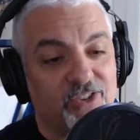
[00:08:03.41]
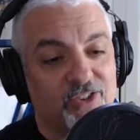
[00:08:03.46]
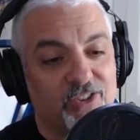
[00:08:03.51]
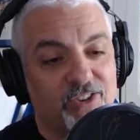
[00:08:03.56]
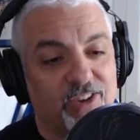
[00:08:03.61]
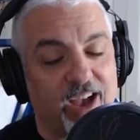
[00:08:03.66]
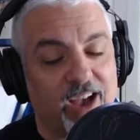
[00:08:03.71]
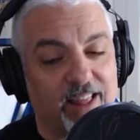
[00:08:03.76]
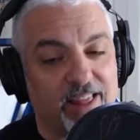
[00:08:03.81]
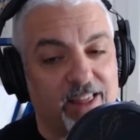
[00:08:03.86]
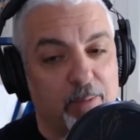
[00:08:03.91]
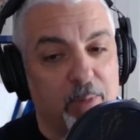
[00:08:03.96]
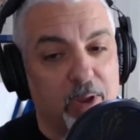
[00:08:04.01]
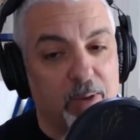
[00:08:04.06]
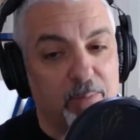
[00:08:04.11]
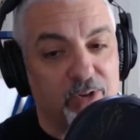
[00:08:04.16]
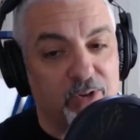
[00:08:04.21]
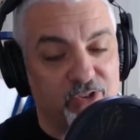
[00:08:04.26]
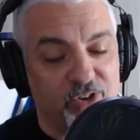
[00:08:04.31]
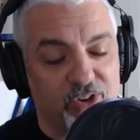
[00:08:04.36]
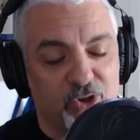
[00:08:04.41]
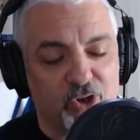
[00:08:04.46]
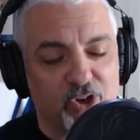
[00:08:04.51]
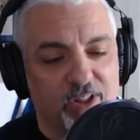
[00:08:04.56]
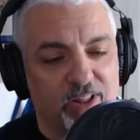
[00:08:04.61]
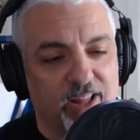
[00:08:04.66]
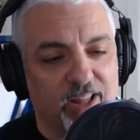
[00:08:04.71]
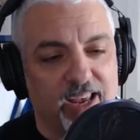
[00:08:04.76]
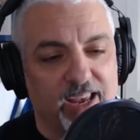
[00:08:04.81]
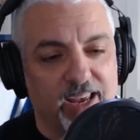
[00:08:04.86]
got them in position
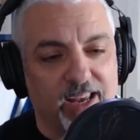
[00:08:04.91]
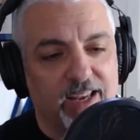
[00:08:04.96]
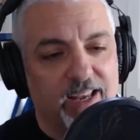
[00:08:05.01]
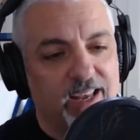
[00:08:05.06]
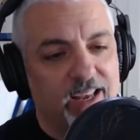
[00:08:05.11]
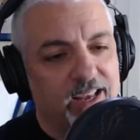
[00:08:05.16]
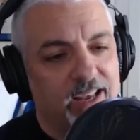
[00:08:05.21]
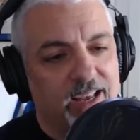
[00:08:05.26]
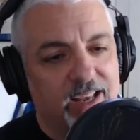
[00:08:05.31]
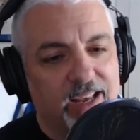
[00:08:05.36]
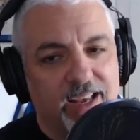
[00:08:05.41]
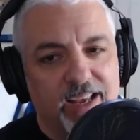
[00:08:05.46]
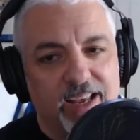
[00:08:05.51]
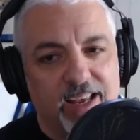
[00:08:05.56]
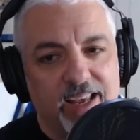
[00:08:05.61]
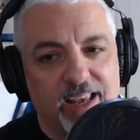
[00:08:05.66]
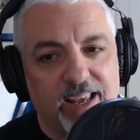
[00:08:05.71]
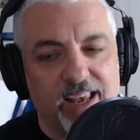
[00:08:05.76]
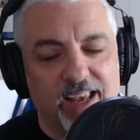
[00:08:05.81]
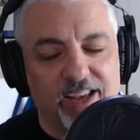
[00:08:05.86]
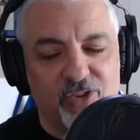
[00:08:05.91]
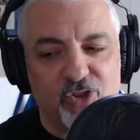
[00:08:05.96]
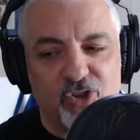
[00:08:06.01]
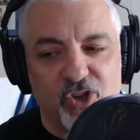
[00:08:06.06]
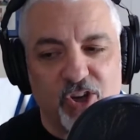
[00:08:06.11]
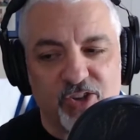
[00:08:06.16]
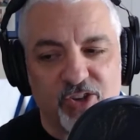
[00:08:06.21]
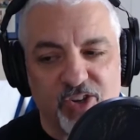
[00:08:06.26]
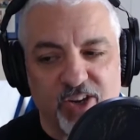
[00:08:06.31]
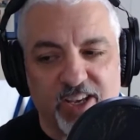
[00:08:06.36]
late is
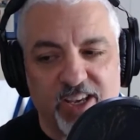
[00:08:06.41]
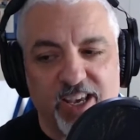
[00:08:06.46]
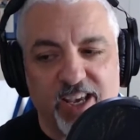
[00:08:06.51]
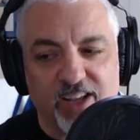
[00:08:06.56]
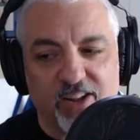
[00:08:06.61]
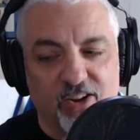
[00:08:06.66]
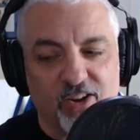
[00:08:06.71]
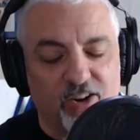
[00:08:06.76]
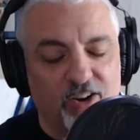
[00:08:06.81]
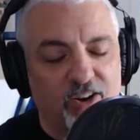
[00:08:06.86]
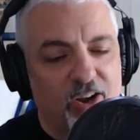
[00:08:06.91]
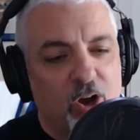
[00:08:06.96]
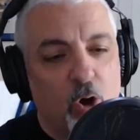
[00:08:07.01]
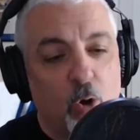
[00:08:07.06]
just a killer.